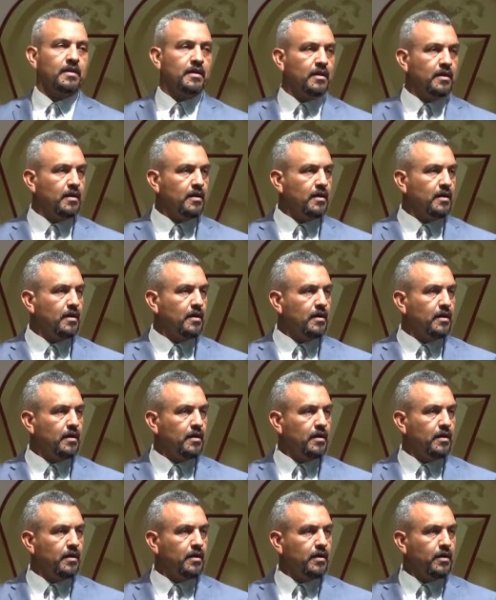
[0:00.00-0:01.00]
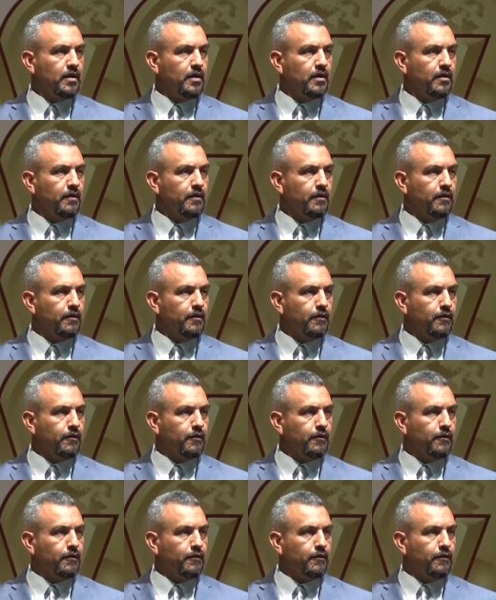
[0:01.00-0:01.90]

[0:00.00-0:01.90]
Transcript: (silence)